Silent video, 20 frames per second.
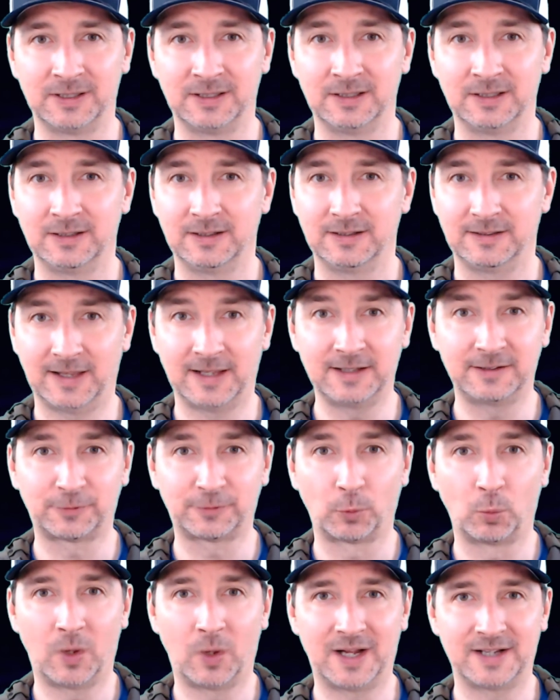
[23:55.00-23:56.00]
Thanks for
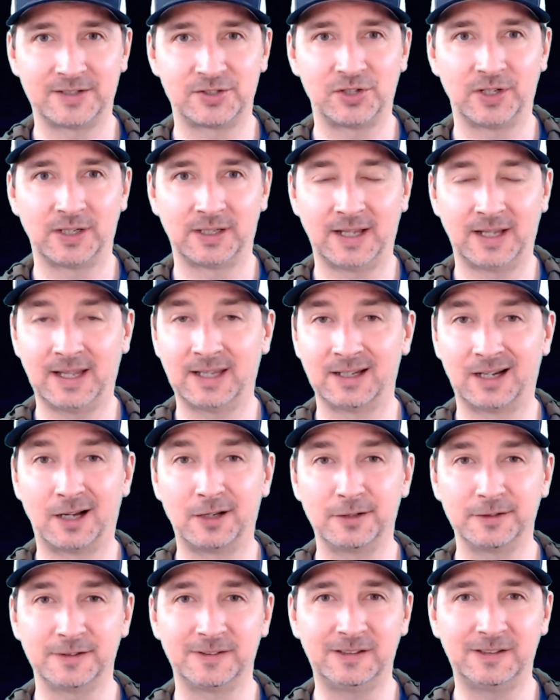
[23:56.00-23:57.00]
watching, and I'll
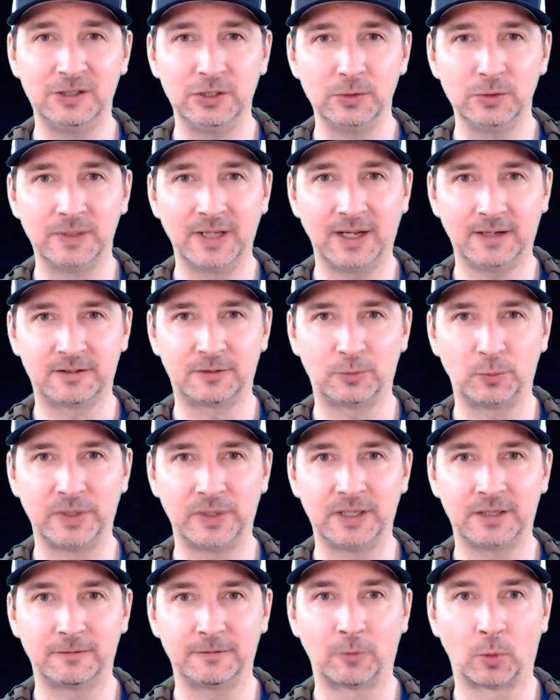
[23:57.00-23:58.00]
see you next
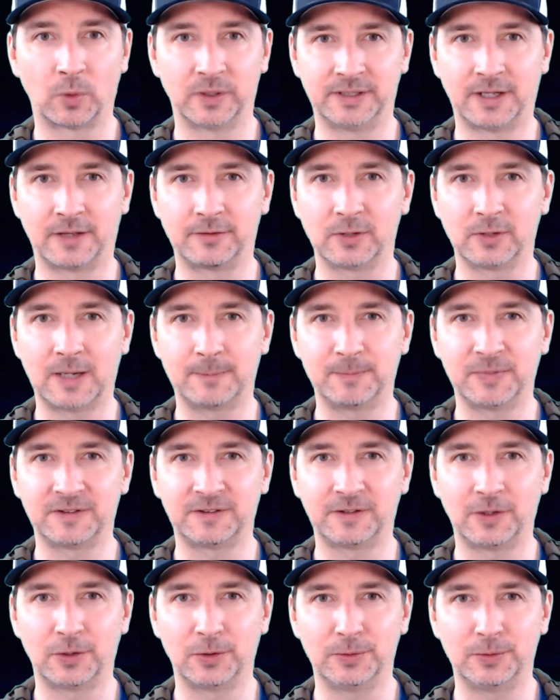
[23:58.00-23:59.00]
week for another
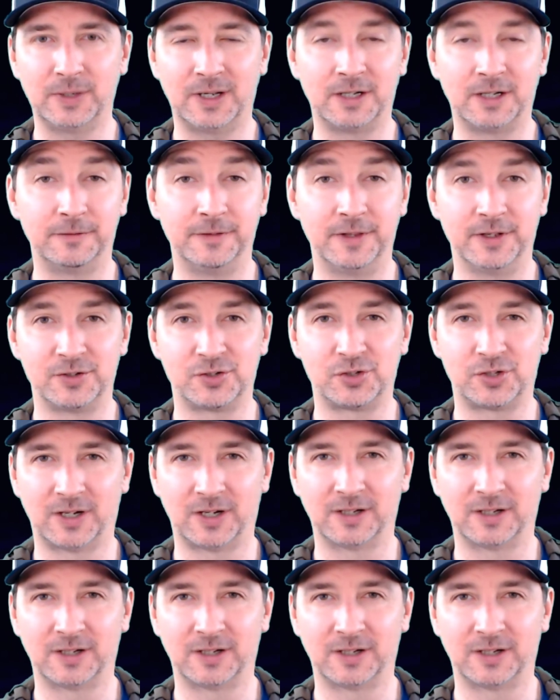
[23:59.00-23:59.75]
episode of the Shared